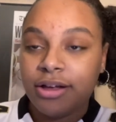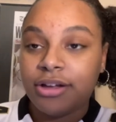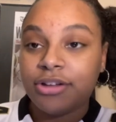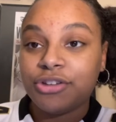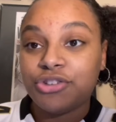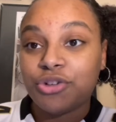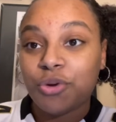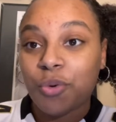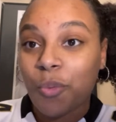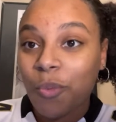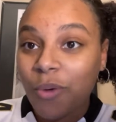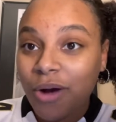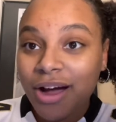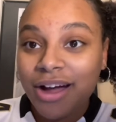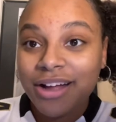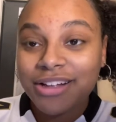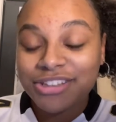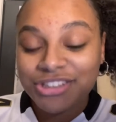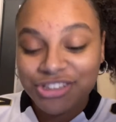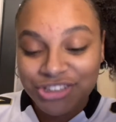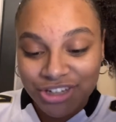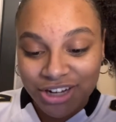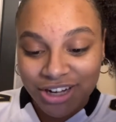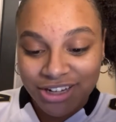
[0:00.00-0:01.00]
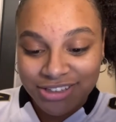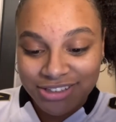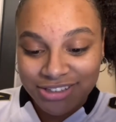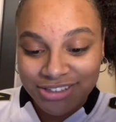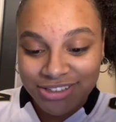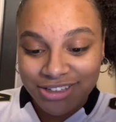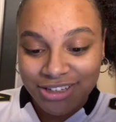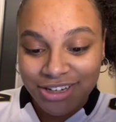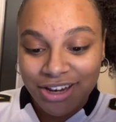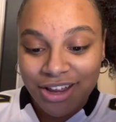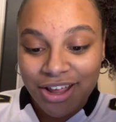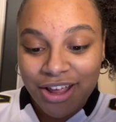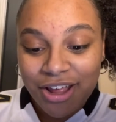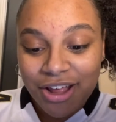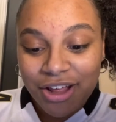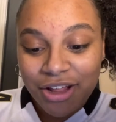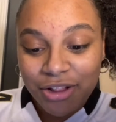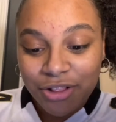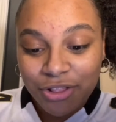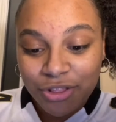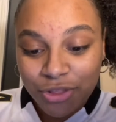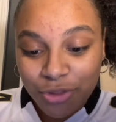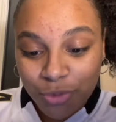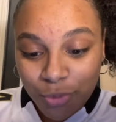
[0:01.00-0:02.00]
Juwan Johnson,
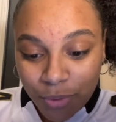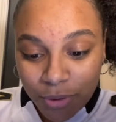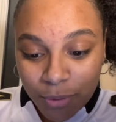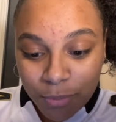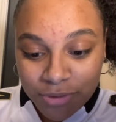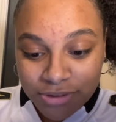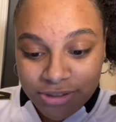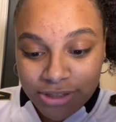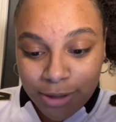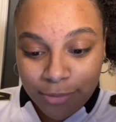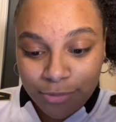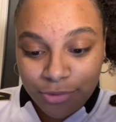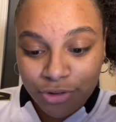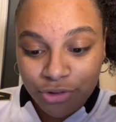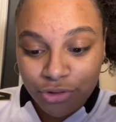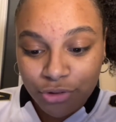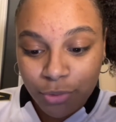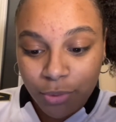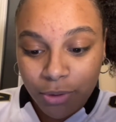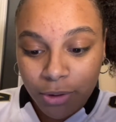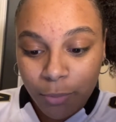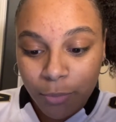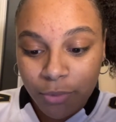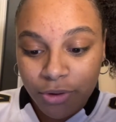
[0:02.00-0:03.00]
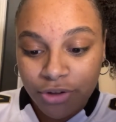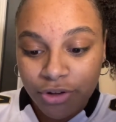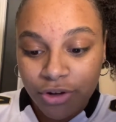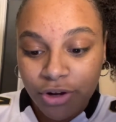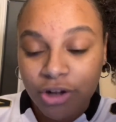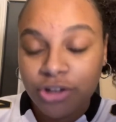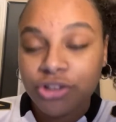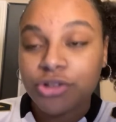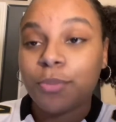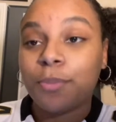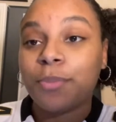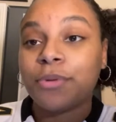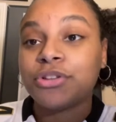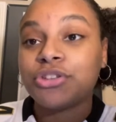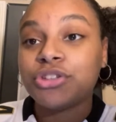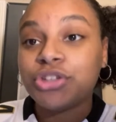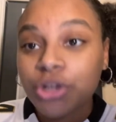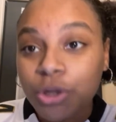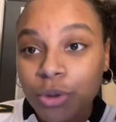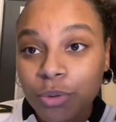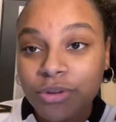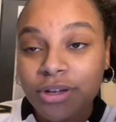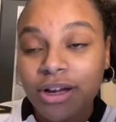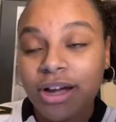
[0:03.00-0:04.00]
3 receptions, 21 yards, but
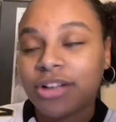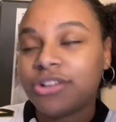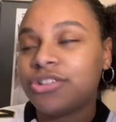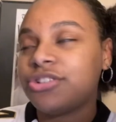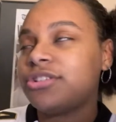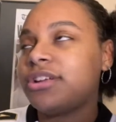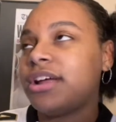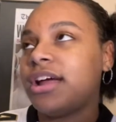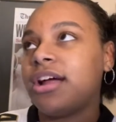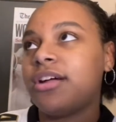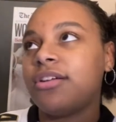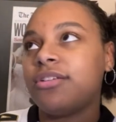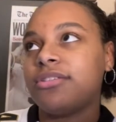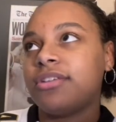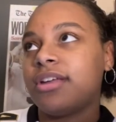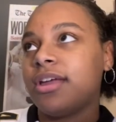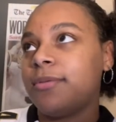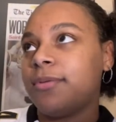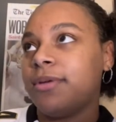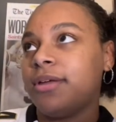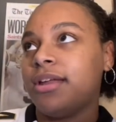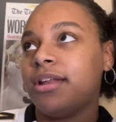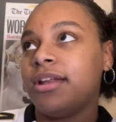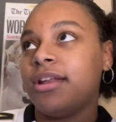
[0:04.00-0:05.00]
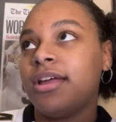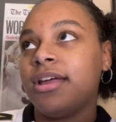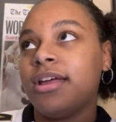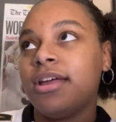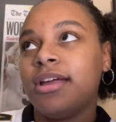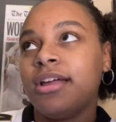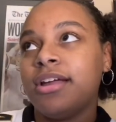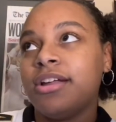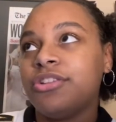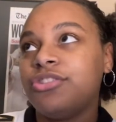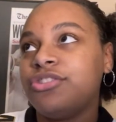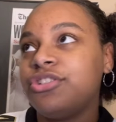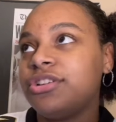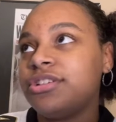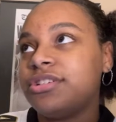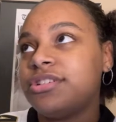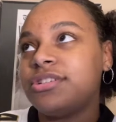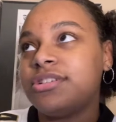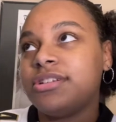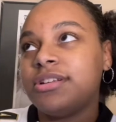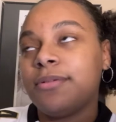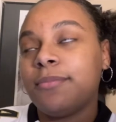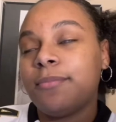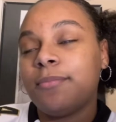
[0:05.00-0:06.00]
2 touchdowns. I mean,
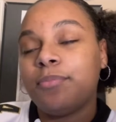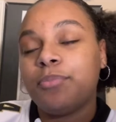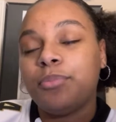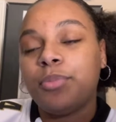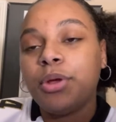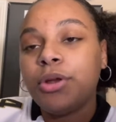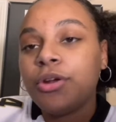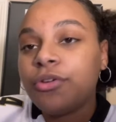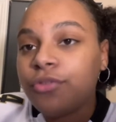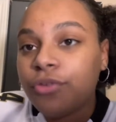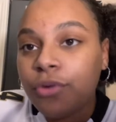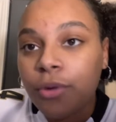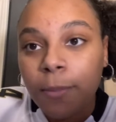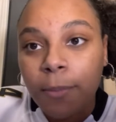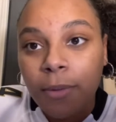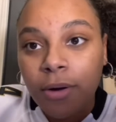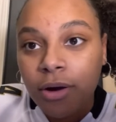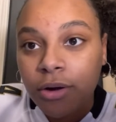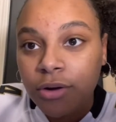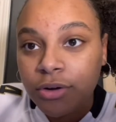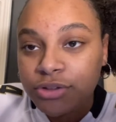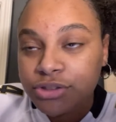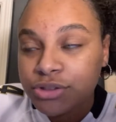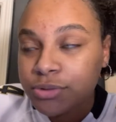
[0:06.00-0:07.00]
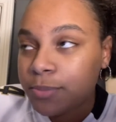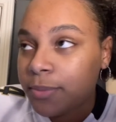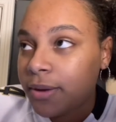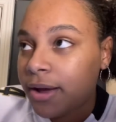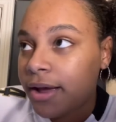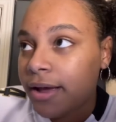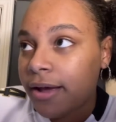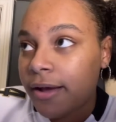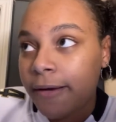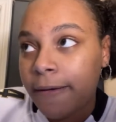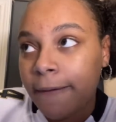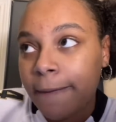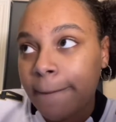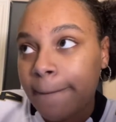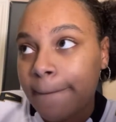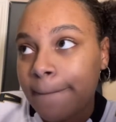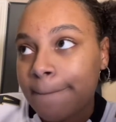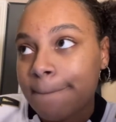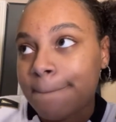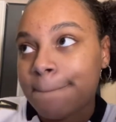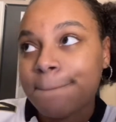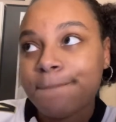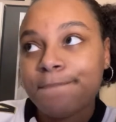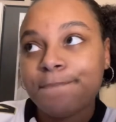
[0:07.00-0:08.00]
just beautiful balls by
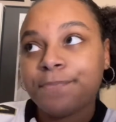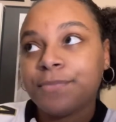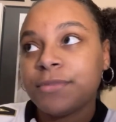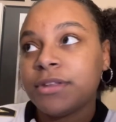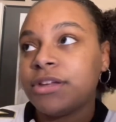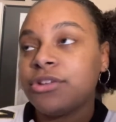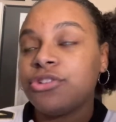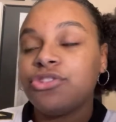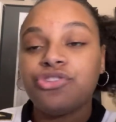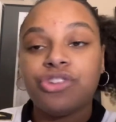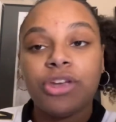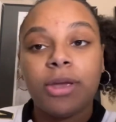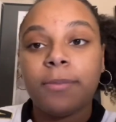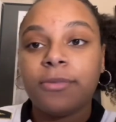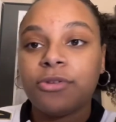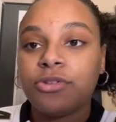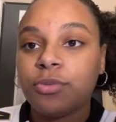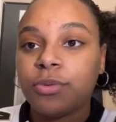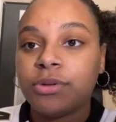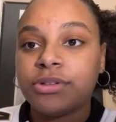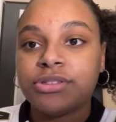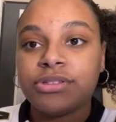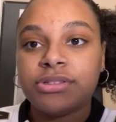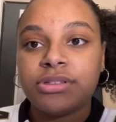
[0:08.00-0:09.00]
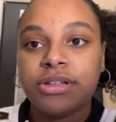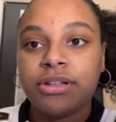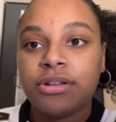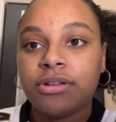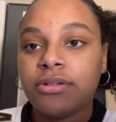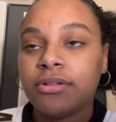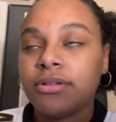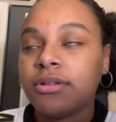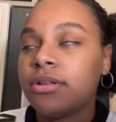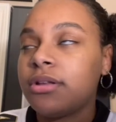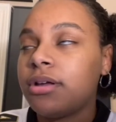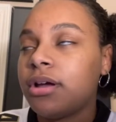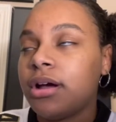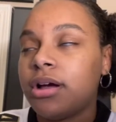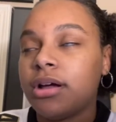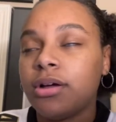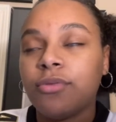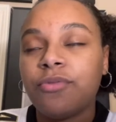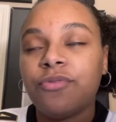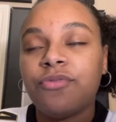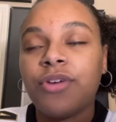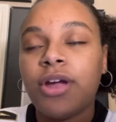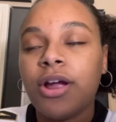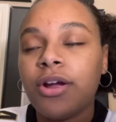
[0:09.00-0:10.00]
Jameis Winston.
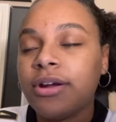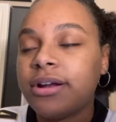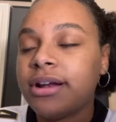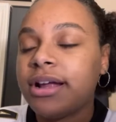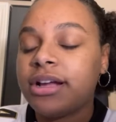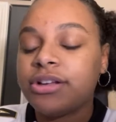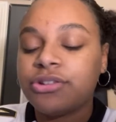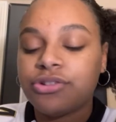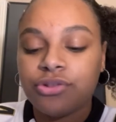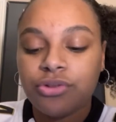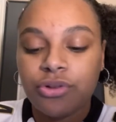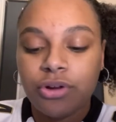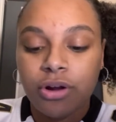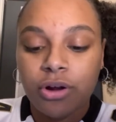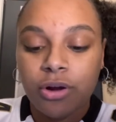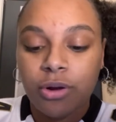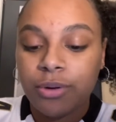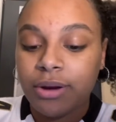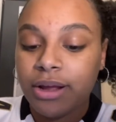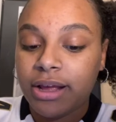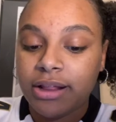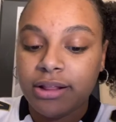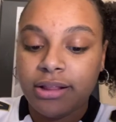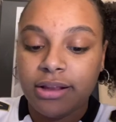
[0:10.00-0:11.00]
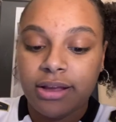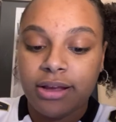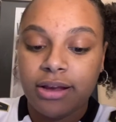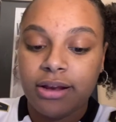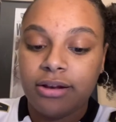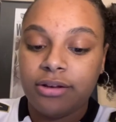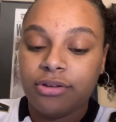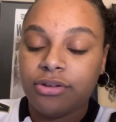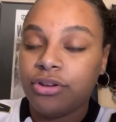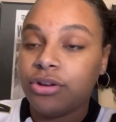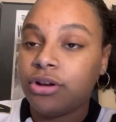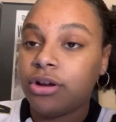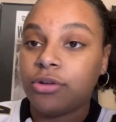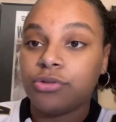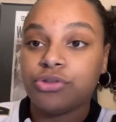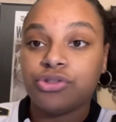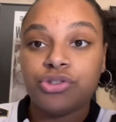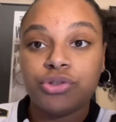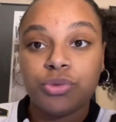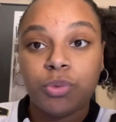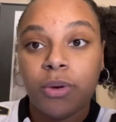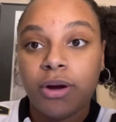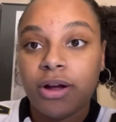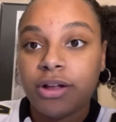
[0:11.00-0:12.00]
Very nice thrown. And then,
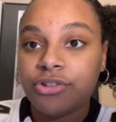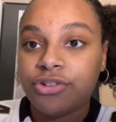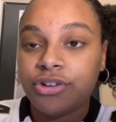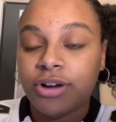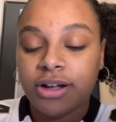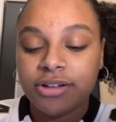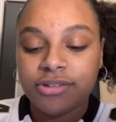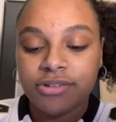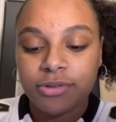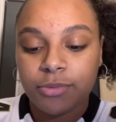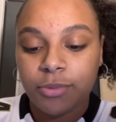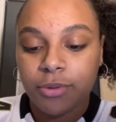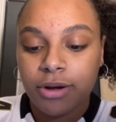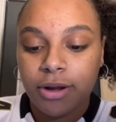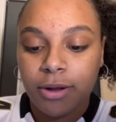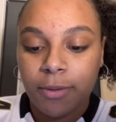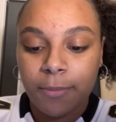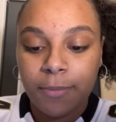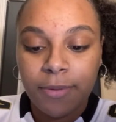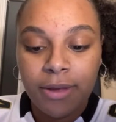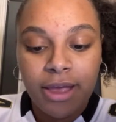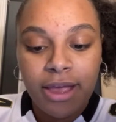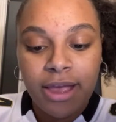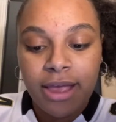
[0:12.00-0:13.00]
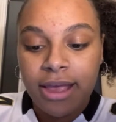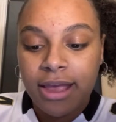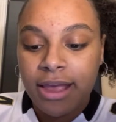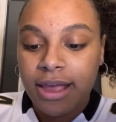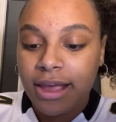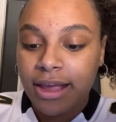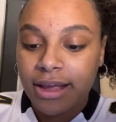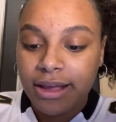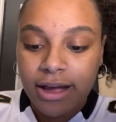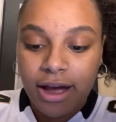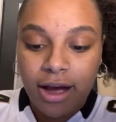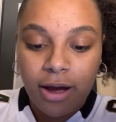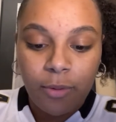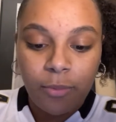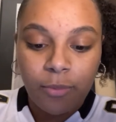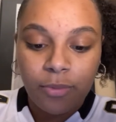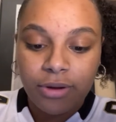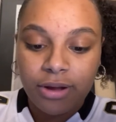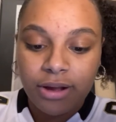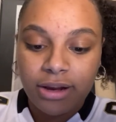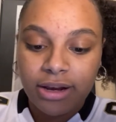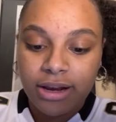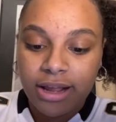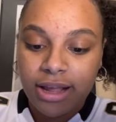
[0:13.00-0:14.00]
Juwan Johnson went up and got
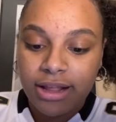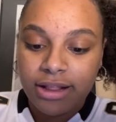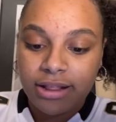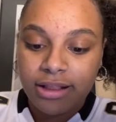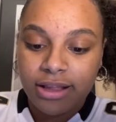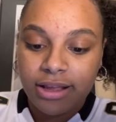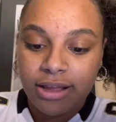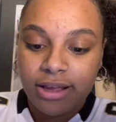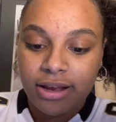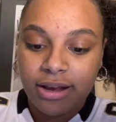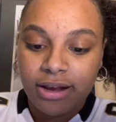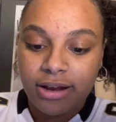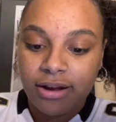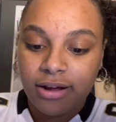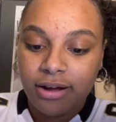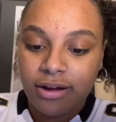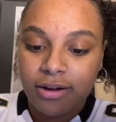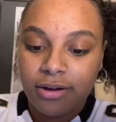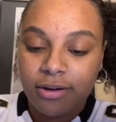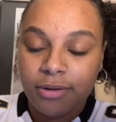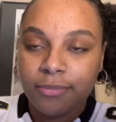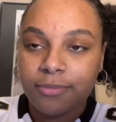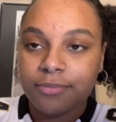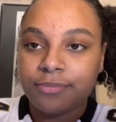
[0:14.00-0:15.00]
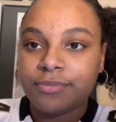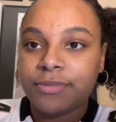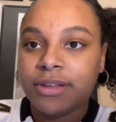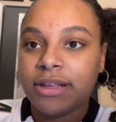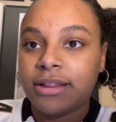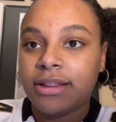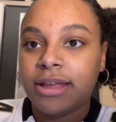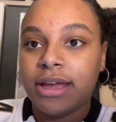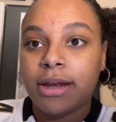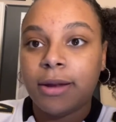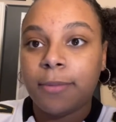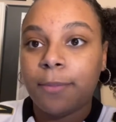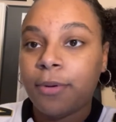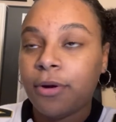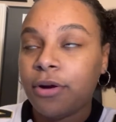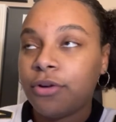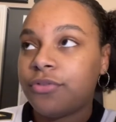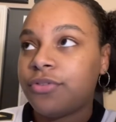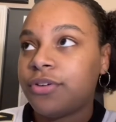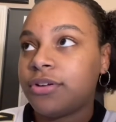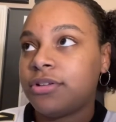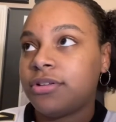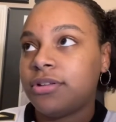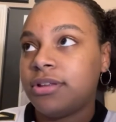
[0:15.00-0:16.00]
one, and then he laid it
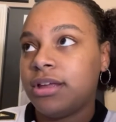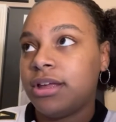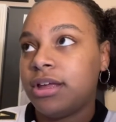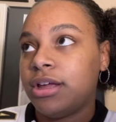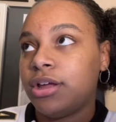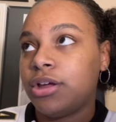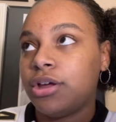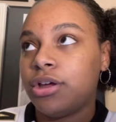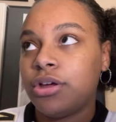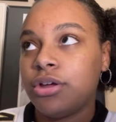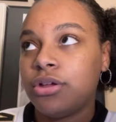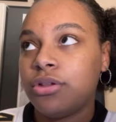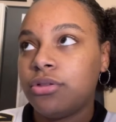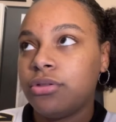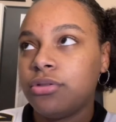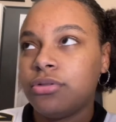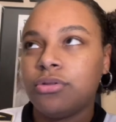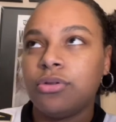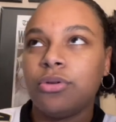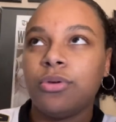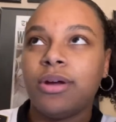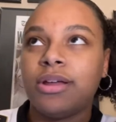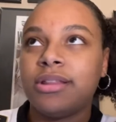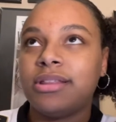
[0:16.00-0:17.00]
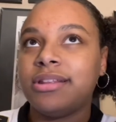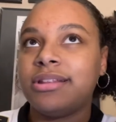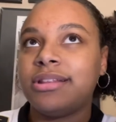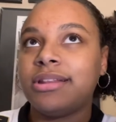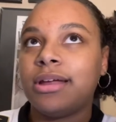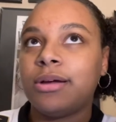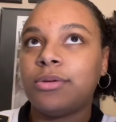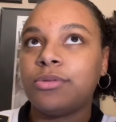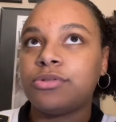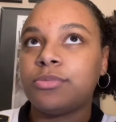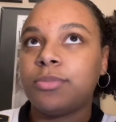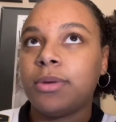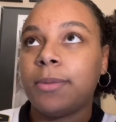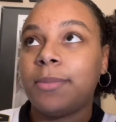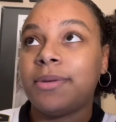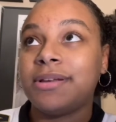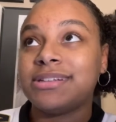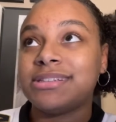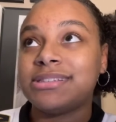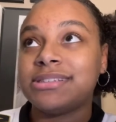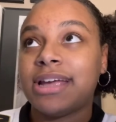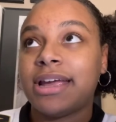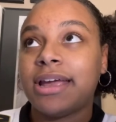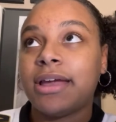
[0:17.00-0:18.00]
perfectly through, I think that was maybe a
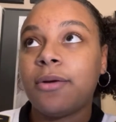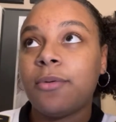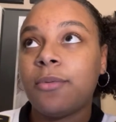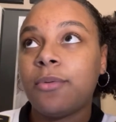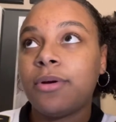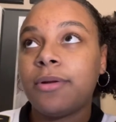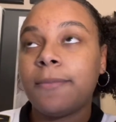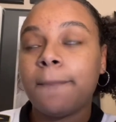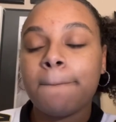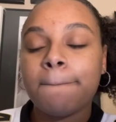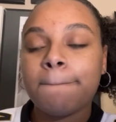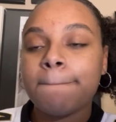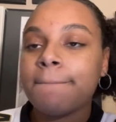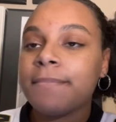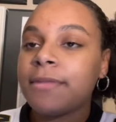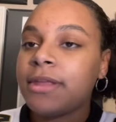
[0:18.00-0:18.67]
second one.